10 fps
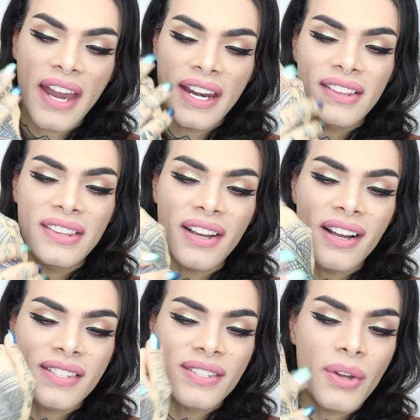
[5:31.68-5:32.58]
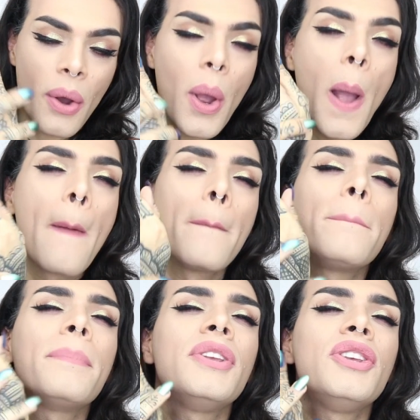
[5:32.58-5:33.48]
and it does go
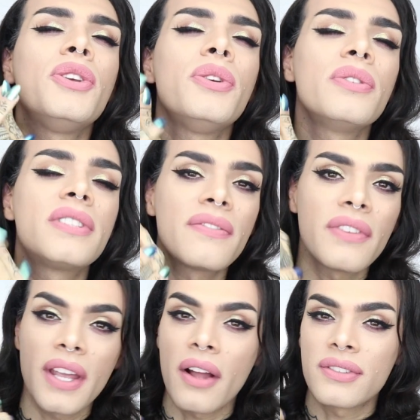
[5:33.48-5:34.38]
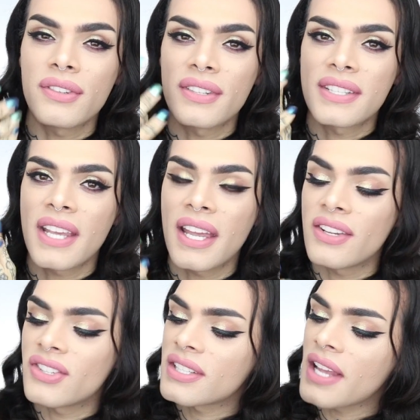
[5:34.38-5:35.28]
beautifully onto your skin.
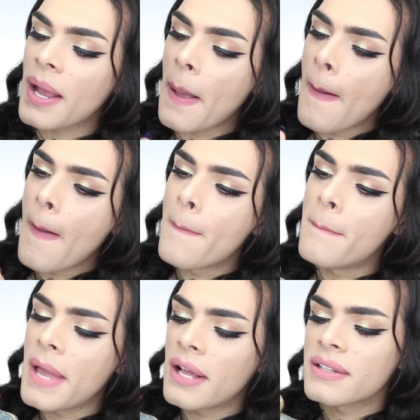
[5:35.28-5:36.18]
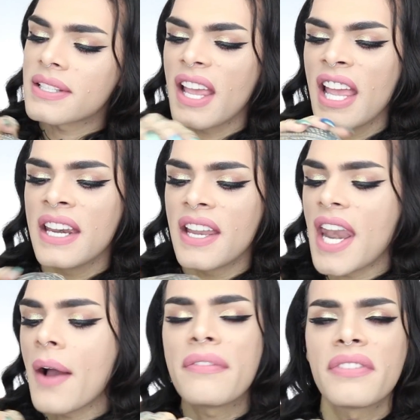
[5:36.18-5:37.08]
It just like melts in.
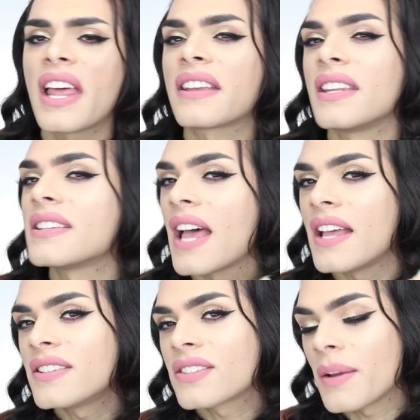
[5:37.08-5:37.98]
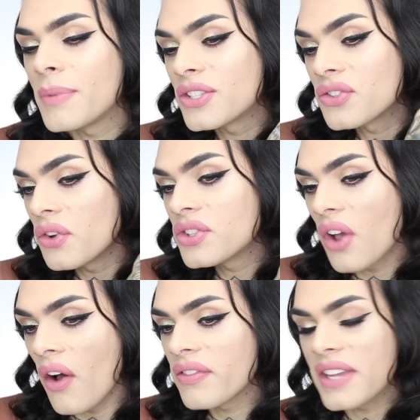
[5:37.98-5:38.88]
Now I feel like this hand is gonna be so
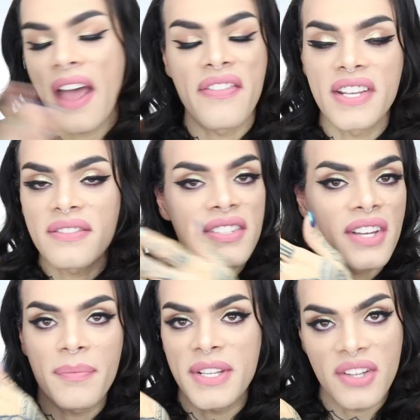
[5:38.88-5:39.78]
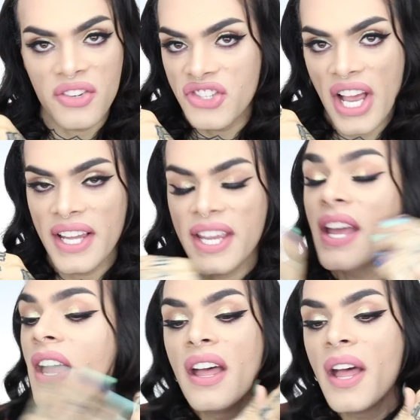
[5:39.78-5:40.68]
soft and this one's gonna be so
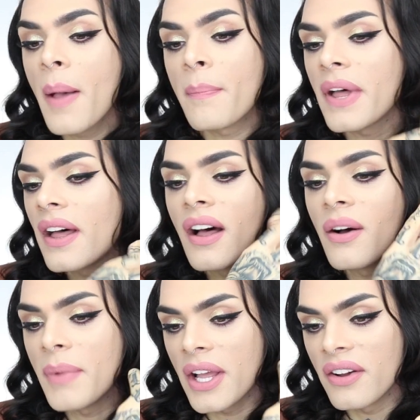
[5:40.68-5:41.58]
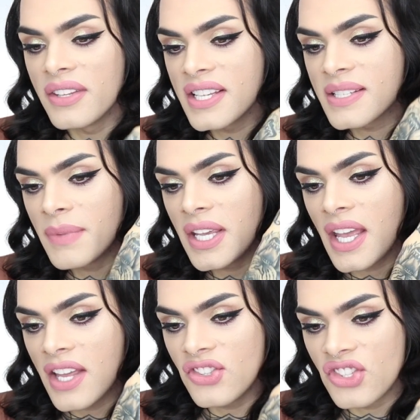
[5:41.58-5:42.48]
jelly, but oh my goodness me,
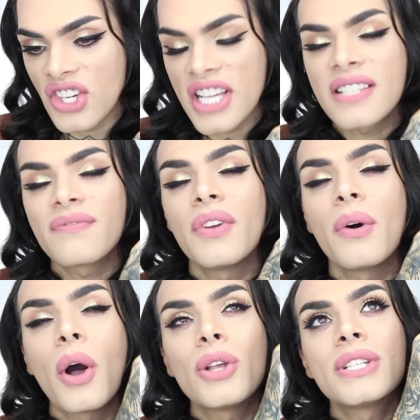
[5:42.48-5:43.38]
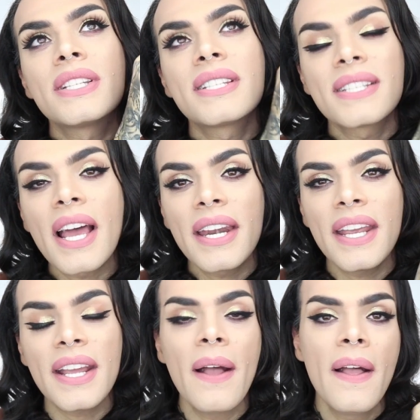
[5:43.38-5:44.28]
it just feels so
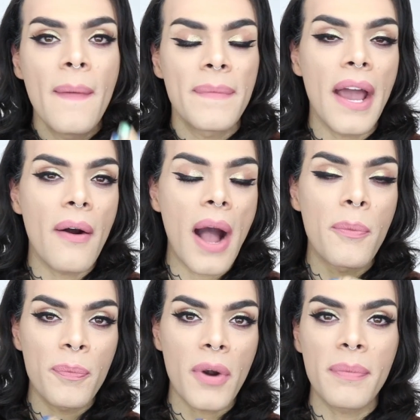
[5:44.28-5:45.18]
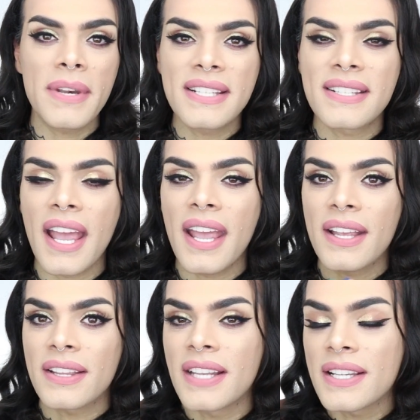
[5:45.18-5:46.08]
stunning. Now, I would probably say
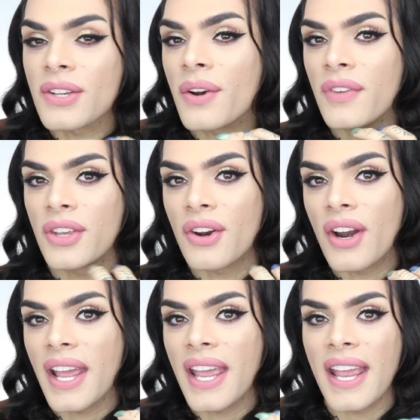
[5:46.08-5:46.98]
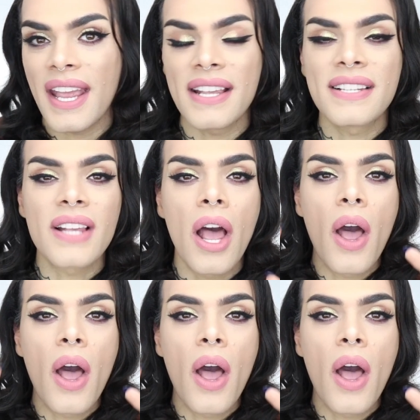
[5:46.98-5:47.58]
this one over here, it is